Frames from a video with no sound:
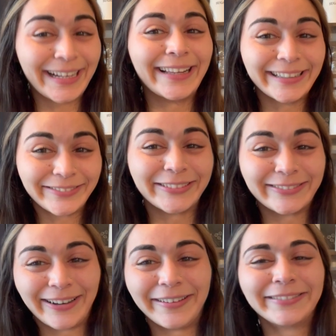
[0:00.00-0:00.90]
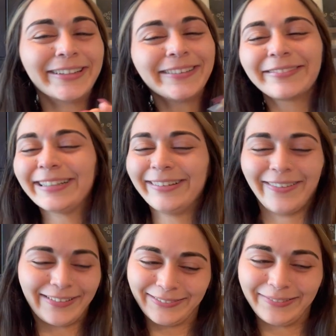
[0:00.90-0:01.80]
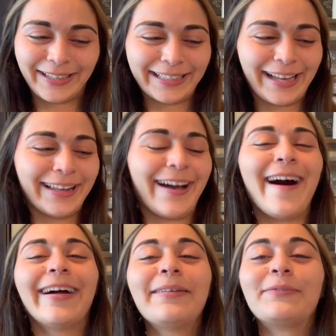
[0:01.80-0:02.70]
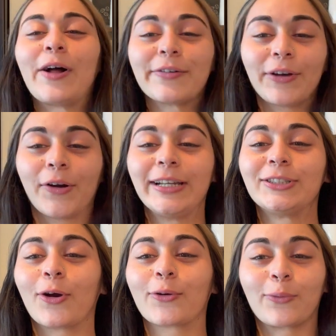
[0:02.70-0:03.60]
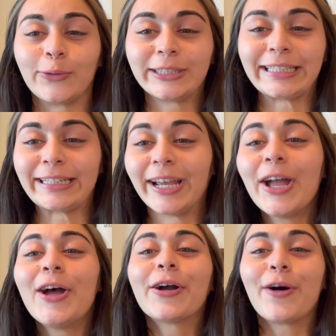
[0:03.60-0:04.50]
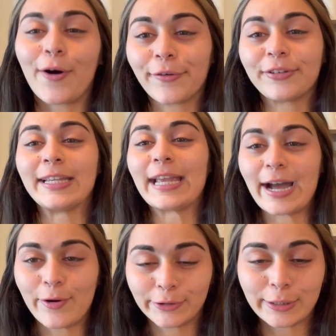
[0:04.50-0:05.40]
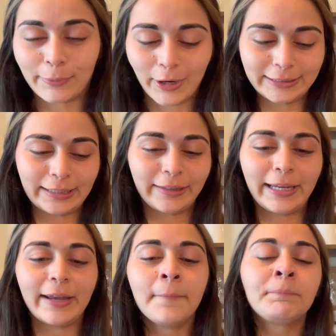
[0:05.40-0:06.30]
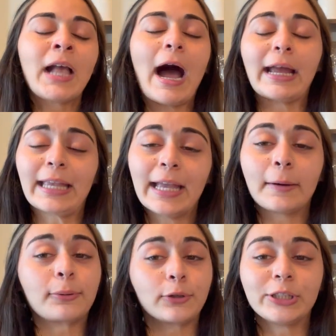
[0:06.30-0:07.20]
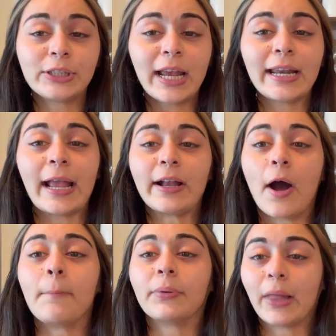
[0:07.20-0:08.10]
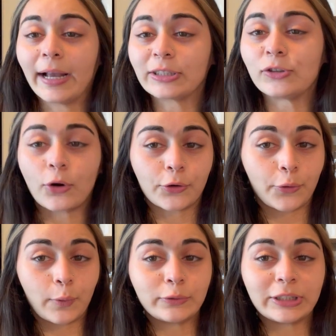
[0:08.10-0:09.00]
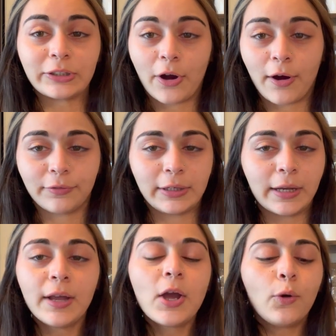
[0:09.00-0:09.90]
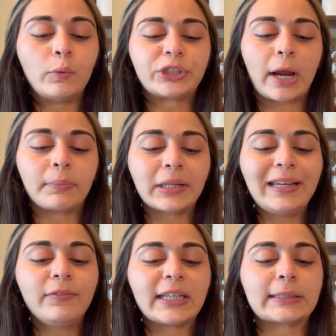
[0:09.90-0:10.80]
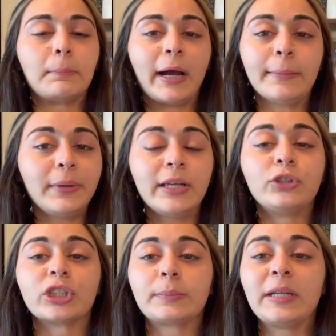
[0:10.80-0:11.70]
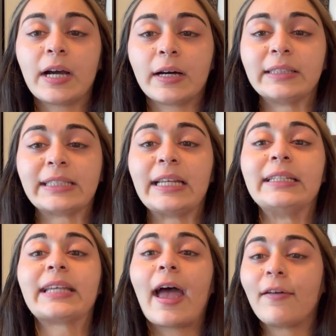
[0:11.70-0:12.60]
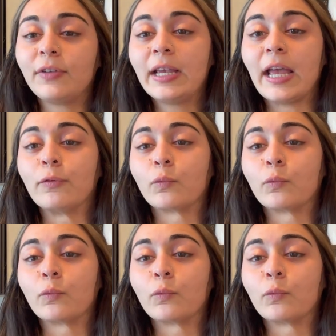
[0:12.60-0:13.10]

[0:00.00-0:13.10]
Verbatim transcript: A level 12. Y'all already know I go love that. I am not a very dark roasted coffee gal, surprisingly. I can not appreciate a complex, darker roasted coffee, which I believe this might be just because it is heavy in